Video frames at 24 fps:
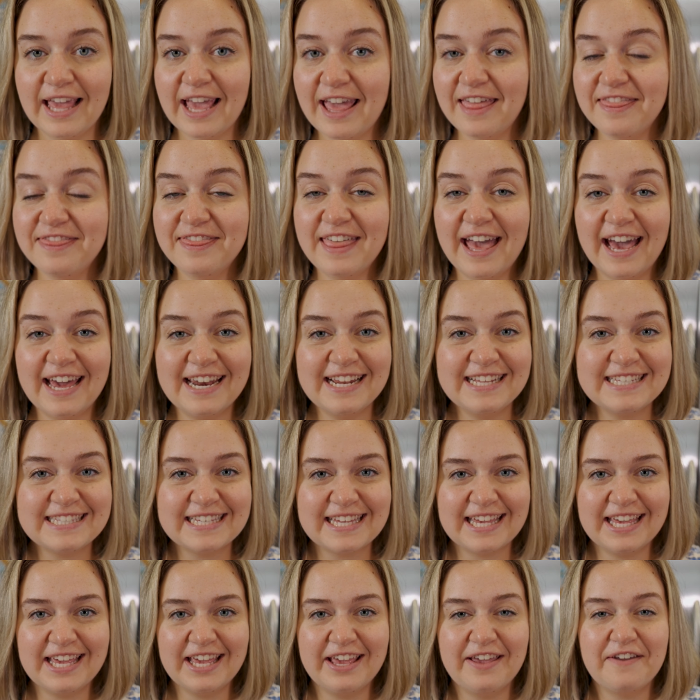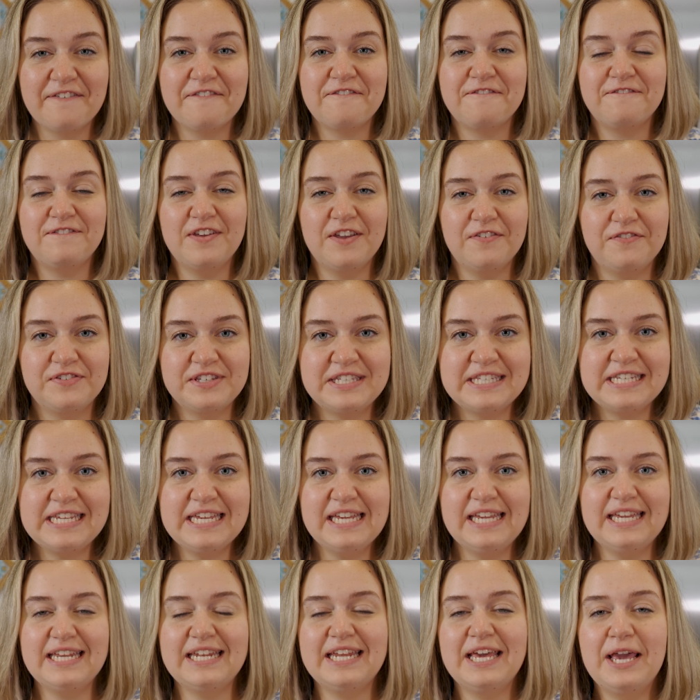And that is it,
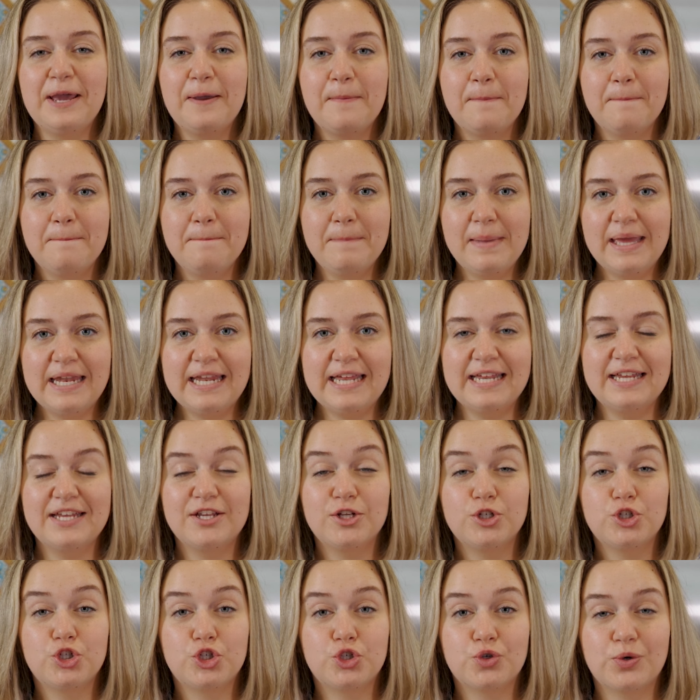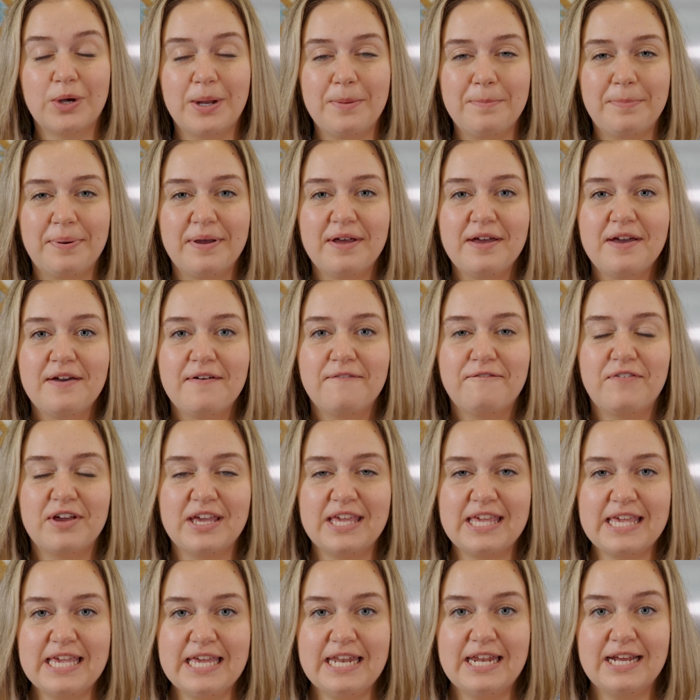15-minute shrimp
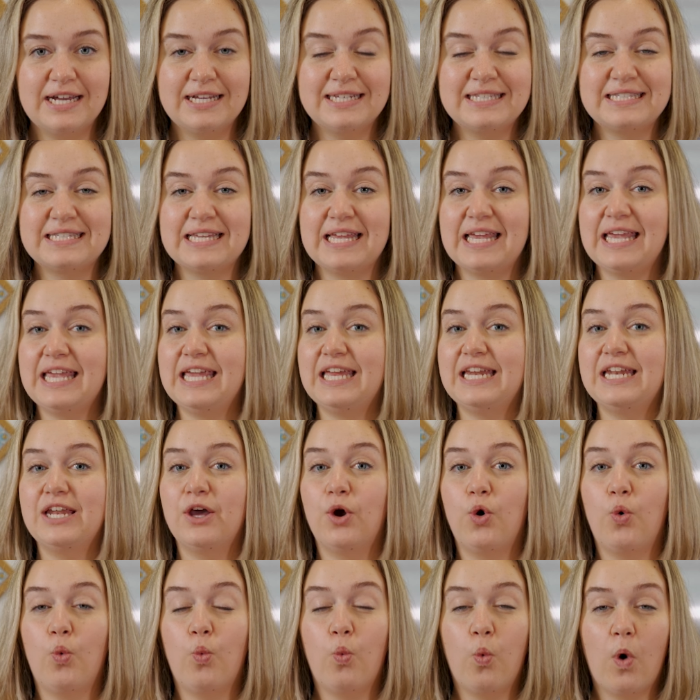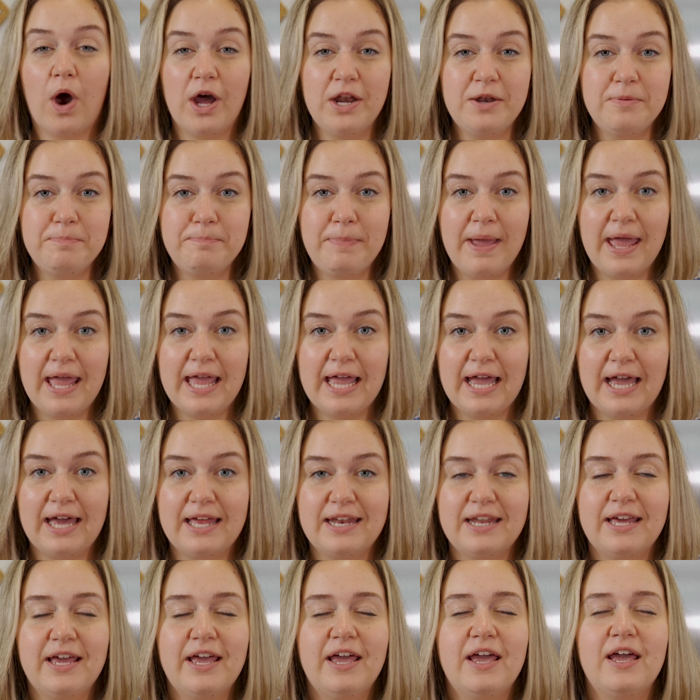fajitas in one
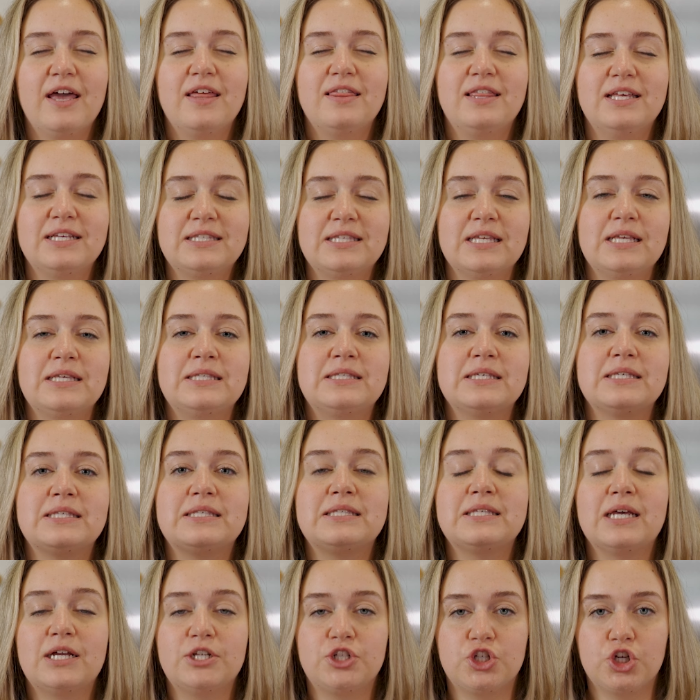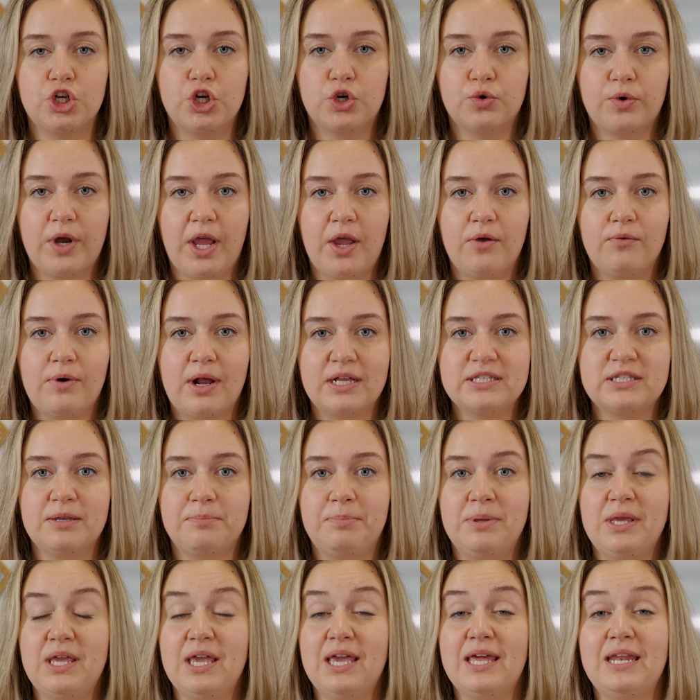pan. This is such a great
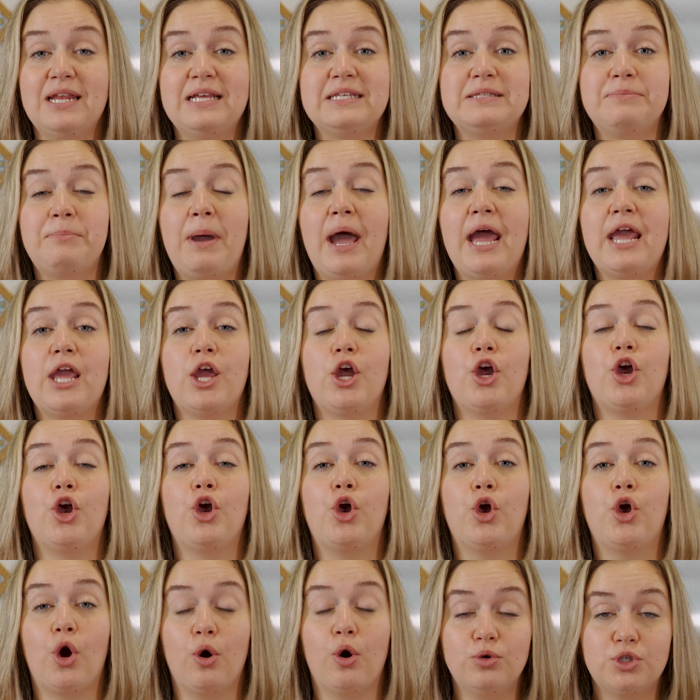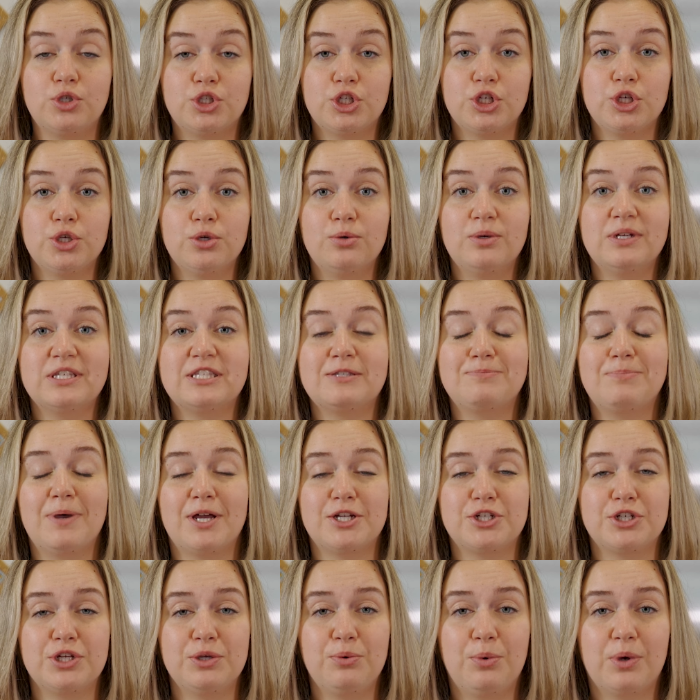recipe. It is my go-to,
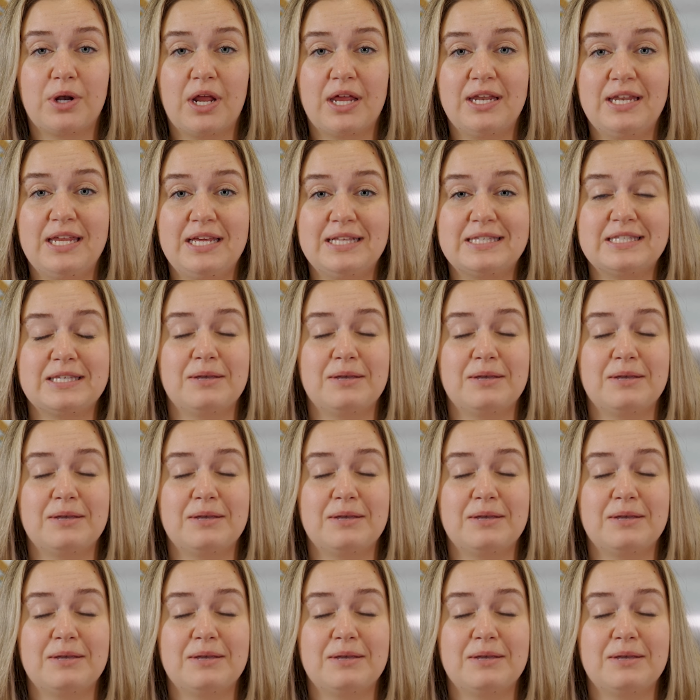especially when I need